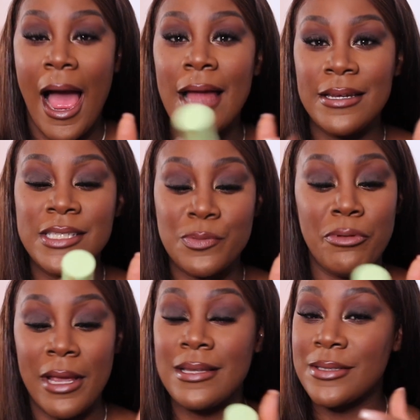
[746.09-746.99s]
And just
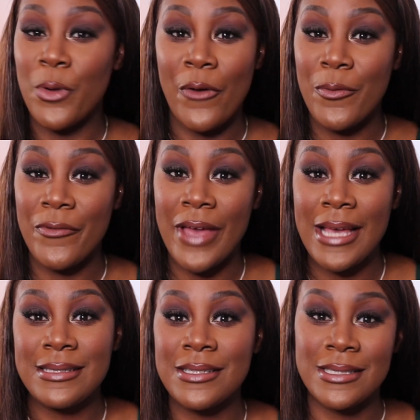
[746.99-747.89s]
spray this all off my
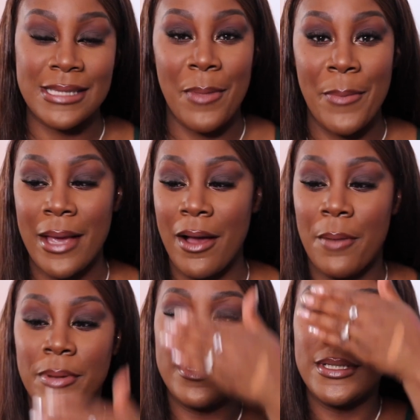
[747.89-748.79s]
face to set my makeup.